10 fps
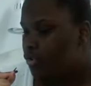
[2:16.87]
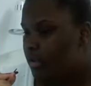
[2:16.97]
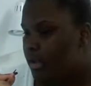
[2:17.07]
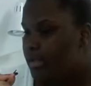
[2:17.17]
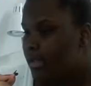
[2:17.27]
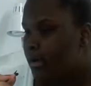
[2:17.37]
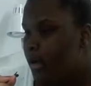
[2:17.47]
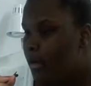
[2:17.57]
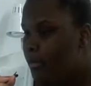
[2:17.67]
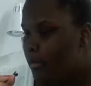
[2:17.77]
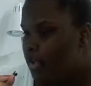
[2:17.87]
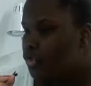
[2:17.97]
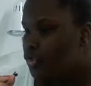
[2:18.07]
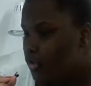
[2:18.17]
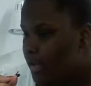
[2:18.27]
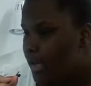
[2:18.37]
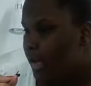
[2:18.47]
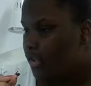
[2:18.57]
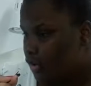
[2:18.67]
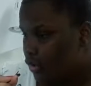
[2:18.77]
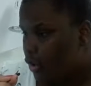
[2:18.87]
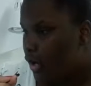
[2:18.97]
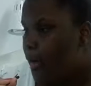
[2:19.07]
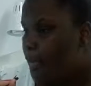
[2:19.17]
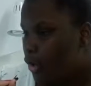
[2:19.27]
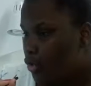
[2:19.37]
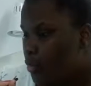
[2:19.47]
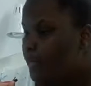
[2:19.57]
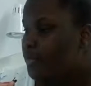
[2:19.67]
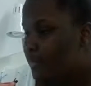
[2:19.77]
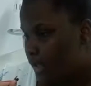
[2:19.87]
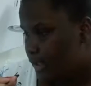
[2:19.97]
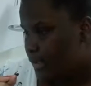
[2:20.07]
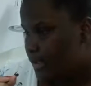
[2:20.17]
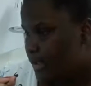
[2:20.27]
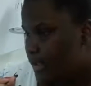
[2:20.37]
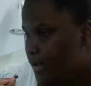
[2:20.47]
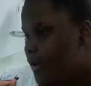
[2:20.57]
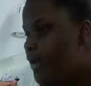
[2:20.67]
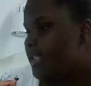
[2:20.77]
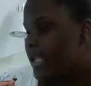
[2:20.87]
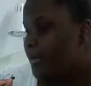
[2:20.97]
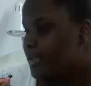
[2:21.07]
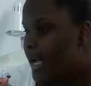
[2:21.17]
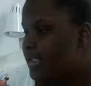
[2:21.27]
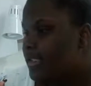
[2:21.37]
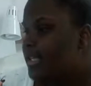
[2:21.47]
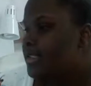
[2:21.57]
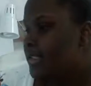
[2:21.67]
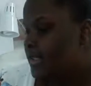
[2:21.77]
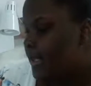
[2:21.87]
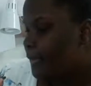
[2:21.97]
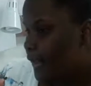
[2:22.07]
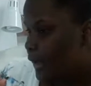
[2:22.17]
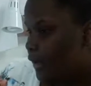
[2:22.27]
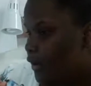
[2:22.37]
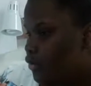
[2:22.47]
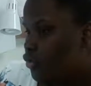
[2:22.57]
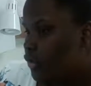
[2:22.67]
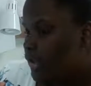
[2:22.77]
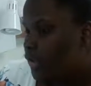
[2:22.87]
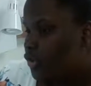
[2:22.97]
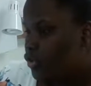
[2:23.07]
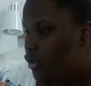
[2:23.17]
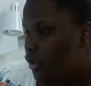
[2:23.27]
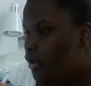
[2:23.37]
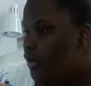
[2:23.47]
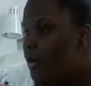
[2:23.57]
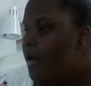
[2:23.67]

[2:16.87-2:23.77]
true. It's um, it's truly underscore a miracle with two e's. Snapchat is the same thing. Truly underscore